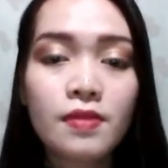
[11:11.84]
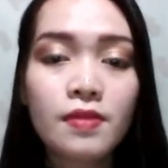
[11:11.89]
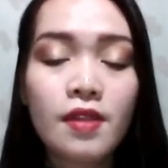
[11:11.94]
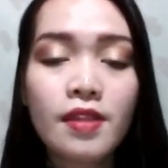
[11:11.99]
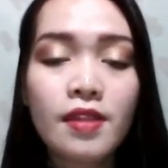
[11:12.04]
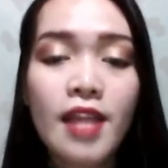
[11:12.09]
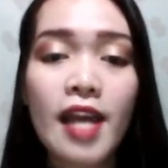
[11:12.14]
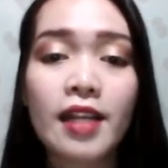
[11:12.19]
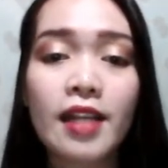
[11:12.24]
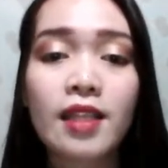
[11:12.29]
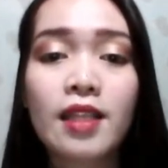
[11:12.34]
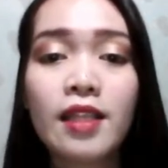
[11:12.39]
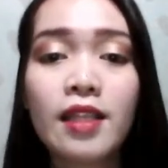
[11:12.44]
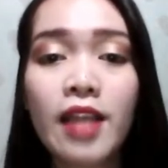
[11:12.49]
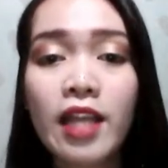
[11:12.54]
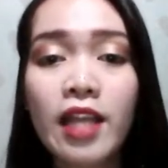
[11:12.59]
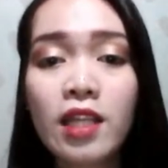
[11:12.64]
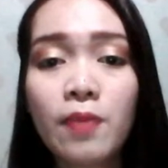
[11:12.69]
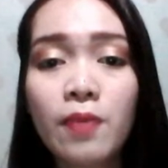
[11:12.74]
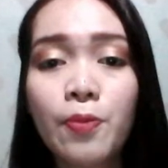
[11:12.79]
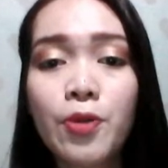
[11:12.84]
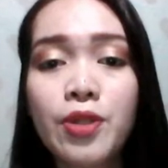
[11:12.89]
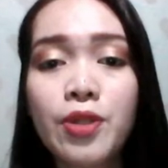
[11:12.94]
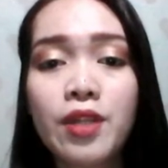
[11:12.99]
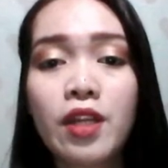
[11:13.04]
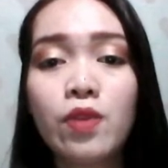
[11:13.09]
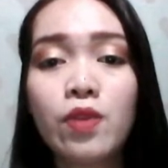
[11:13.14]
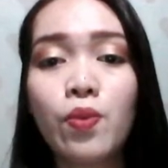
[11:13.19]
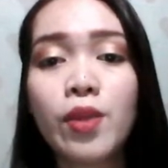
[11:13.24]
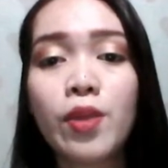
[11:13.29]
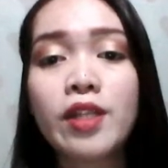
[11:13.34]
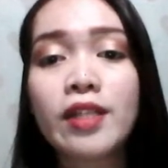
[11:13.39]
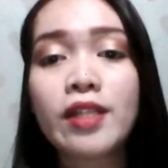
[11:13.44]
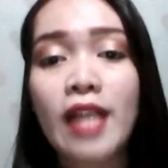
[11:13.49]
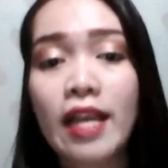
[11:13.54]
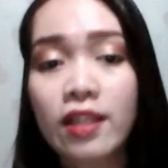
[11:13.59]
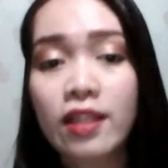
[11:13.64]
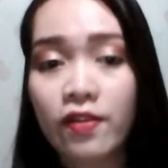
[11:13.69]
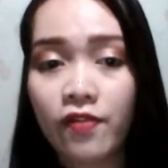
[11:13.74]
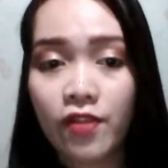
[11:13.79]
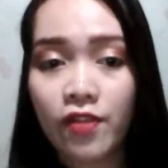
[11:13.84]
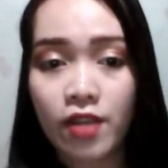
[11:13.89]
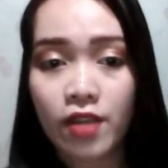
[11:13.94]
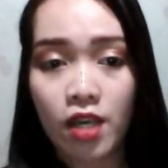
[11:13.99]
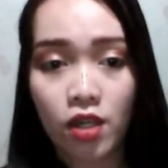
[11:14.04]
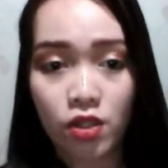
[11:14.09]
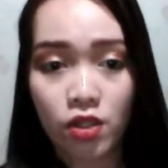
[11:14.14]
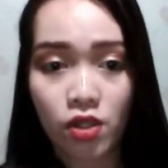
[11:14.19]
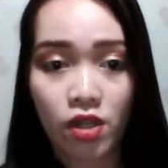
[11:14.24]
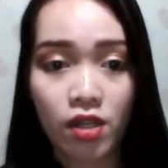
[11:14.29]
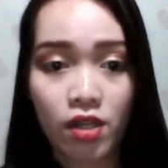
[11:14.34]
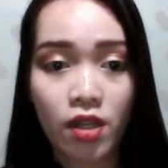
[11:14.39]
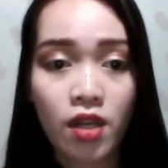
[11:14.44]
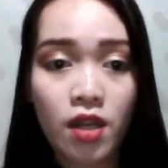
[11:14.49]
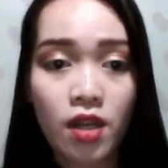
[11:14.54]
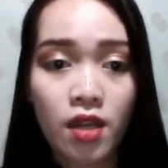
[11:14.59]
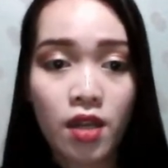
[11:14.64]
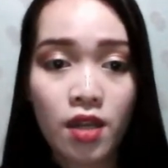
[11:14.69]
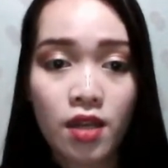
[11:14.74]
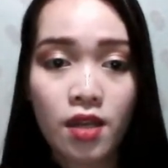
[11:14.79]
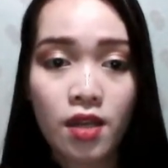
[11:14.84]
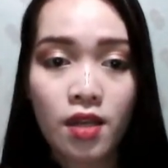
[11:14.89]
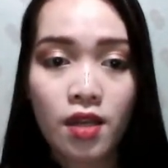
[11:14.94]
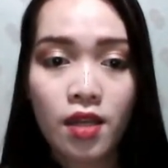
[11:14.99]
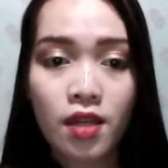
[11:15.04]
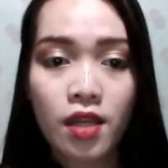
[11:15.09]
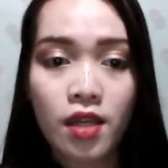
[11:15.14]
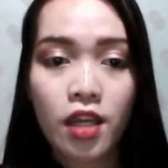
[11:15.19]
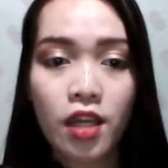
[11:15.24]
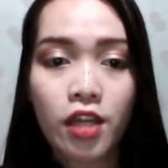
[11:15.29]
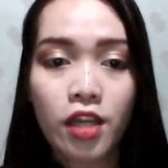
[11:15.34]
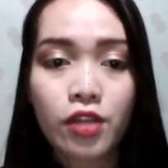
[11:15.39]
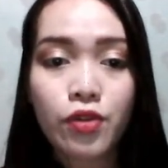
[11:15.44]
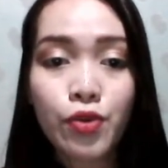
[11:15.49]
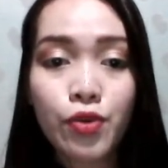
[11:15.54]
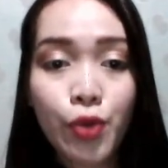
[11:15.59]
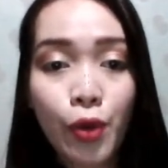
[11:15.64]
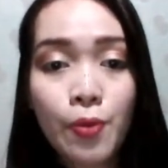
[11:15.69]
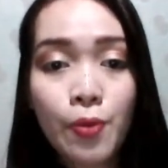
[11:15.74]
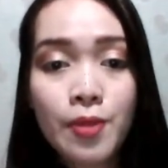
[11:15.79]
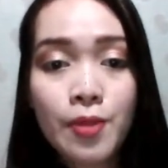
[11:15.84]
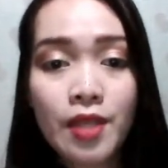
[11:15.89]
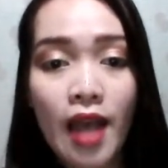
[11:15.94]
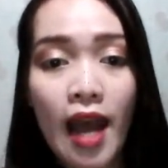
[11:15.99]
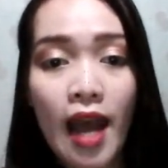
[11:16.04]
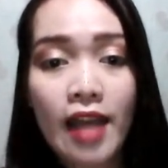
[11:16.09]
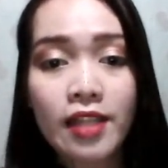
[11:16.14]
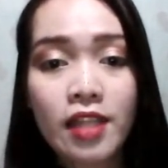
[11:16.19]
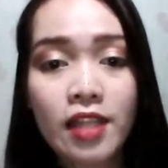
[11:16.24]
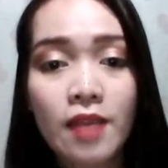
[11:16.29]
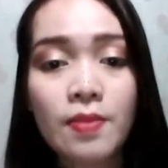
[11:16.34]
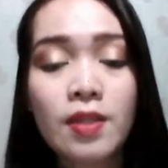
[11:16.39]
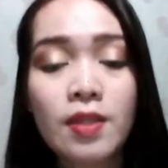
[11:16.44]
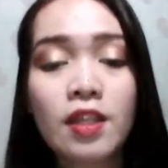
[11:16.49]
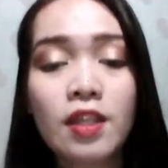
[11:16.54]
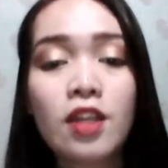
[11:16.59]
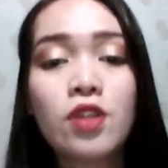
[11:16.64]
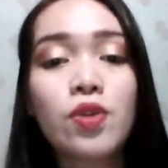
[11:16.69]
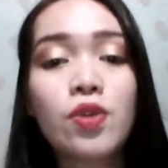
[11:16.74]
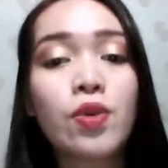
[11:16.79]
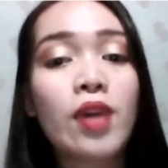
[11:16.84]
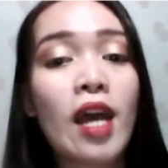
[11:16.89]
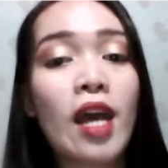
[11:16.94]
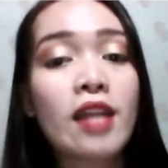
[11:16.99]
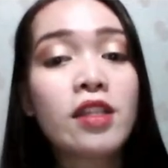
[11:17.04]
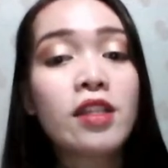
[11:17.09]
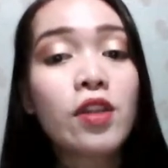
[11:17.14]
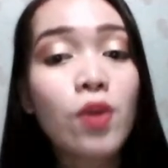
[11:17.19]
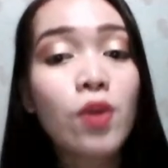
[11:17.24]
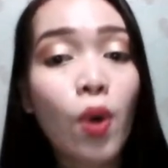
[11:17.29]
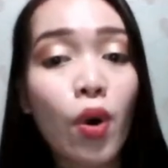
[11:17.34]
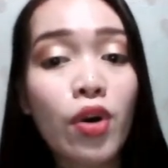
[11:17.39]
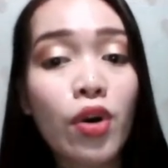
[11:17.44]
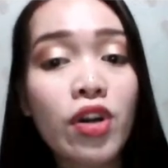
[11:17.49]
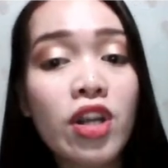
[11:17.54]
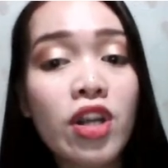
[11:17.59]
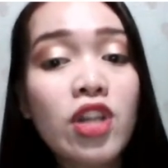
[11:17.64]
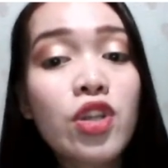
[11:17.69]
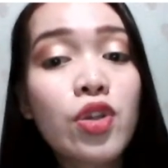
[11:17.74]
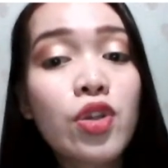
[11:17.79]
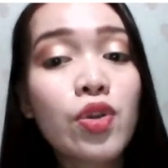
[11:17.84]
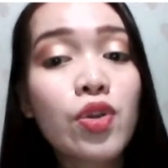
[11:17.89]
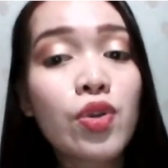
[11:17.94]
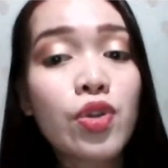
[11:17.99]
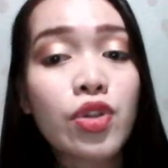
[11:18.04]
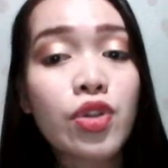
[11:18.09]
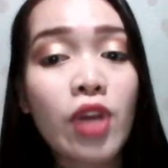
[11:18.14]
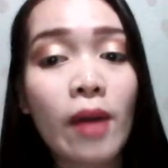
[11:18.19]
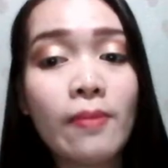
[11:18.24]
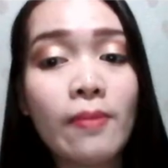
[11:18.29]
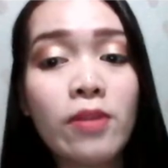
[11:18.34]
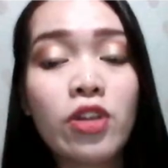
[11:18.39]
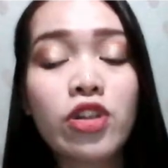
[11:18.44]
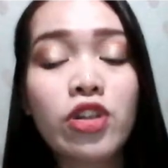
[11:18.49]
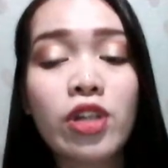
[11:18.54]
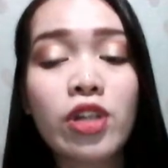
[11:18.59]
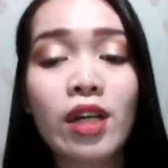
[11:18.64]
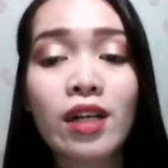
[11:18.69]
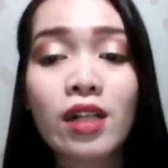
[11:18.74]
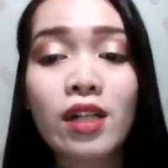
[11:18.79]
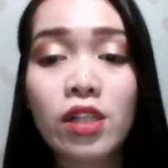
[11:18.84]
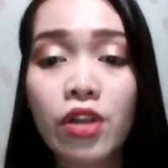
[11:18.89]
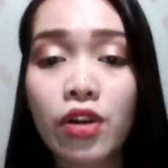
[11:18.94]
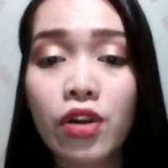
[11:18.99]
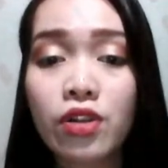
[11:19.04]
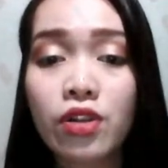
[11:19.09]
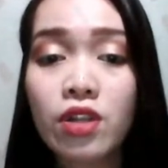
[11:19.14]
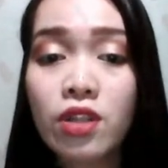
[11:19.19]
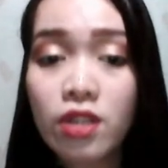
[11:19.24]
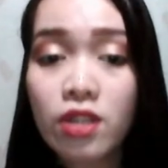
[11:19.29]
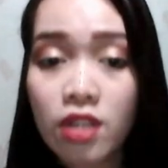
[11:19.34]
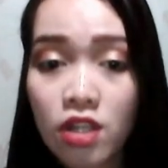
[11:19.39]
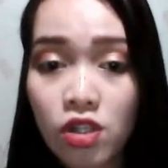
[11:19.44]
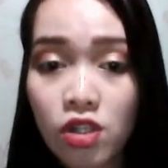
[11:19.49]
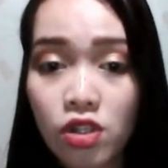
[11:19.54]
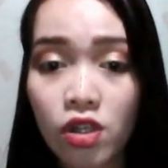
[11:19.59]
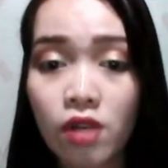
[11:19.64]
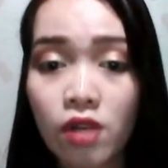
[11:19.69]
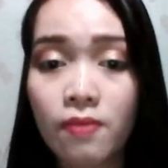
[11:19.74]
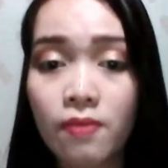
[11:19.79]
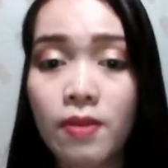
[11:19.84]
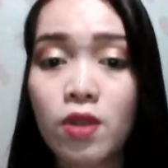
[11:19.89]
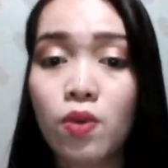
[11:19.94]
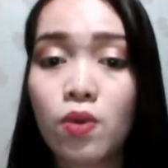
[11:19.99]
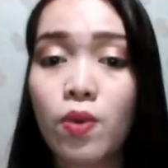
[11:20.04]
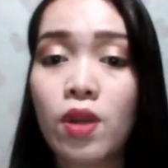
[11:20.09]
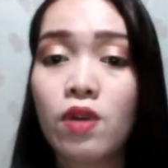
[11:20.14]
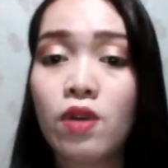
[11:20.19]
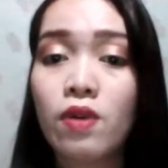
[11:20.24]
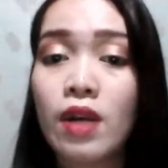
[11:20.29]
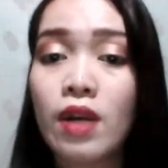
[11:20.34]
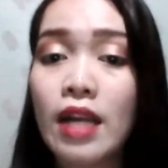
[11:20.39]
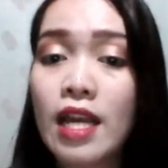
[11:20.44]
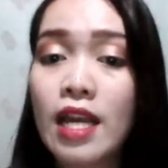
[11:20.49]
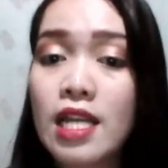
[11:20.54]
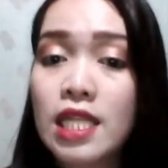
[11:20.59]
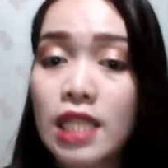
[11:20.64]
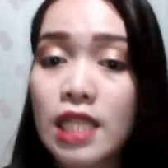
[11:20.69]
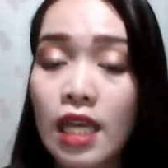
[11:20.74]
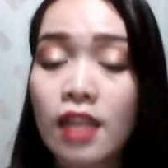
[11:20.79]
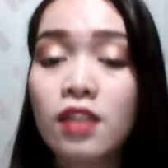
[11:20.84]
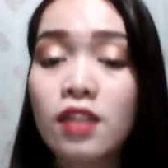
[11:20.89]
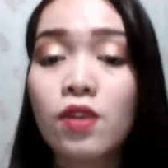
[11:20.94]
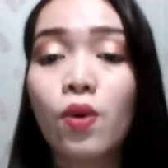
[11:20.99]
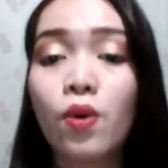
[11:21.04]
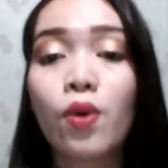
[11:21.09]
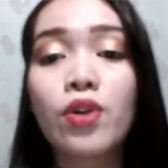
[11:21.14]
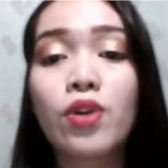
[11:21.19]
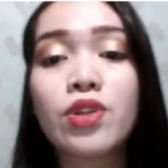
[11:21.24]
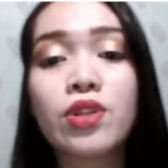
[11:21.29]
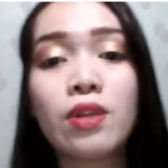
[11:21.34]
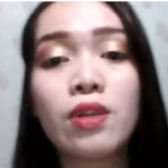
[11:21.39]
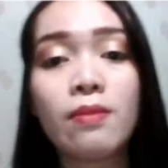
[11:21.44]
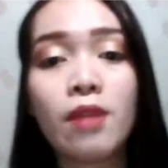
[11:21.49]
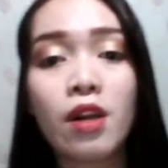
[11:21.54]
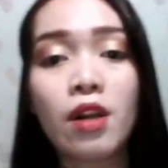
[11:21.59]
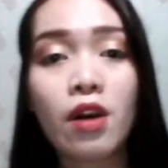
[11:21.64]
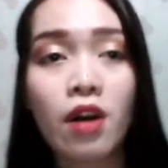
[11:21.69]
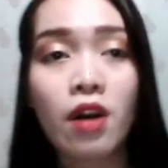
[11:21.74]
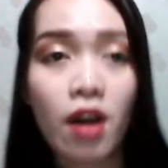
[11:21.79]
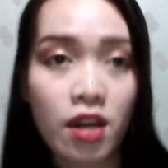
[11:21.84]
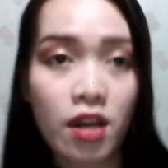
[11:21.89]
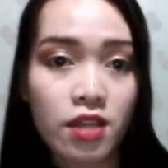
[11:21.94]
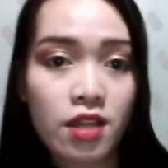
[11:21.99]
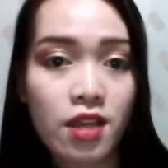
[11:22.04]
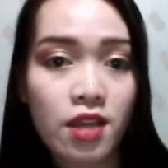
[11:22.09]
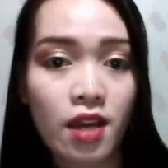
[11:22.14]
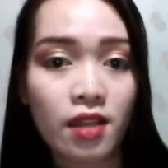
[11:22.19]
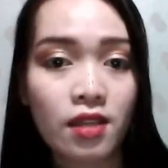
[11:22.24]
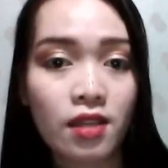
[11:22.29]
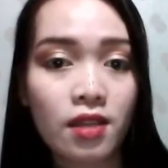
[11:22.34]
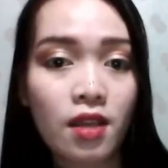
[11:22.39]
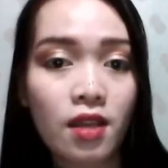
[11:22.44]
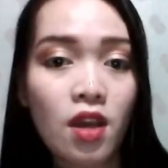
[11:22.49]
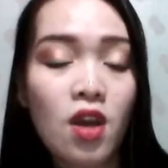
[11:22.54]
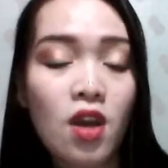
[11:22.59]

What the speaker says: Next, let's proceed with classification. It groups items into categories to establish a clear distinction between related or similar ideas.